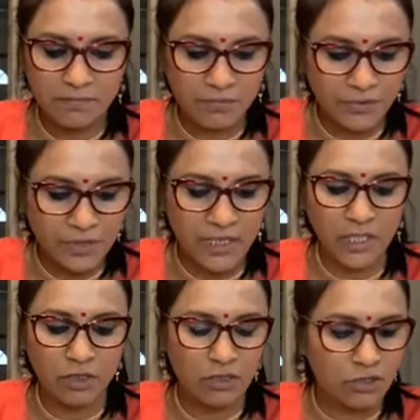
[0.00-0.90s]

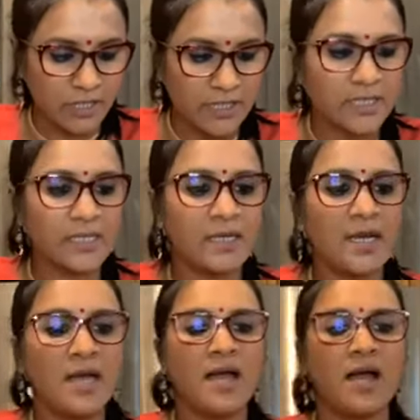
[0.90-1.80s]
pretty good.
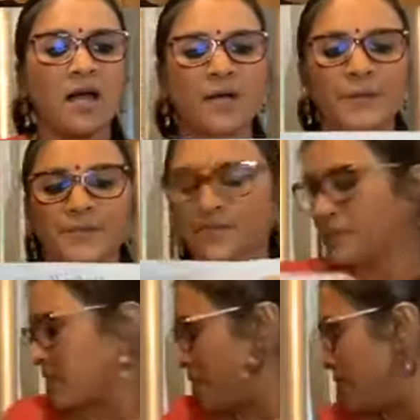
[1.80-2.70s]

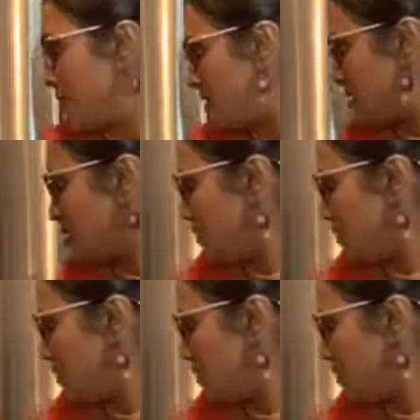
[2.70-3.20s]
This